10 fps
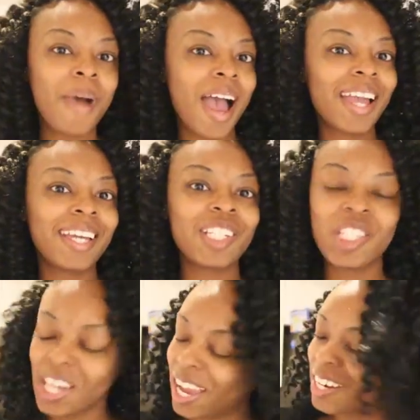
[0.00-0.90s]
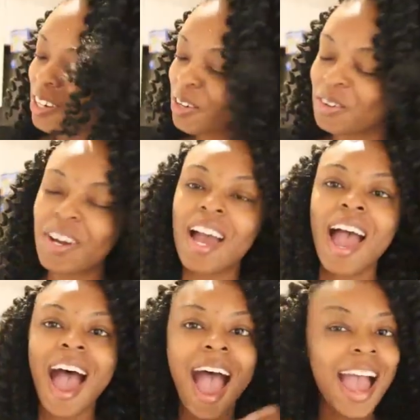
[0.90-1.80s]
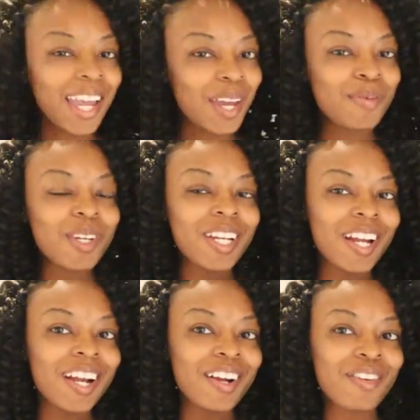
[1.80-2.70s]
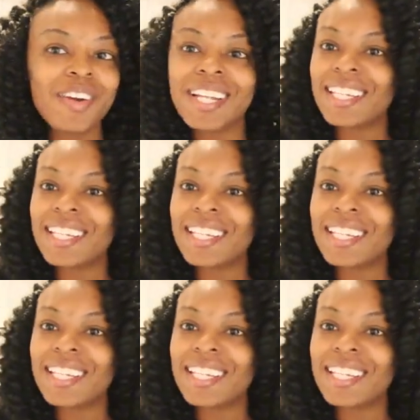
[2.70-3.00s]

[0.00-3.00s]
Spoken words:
my channel. I am your girl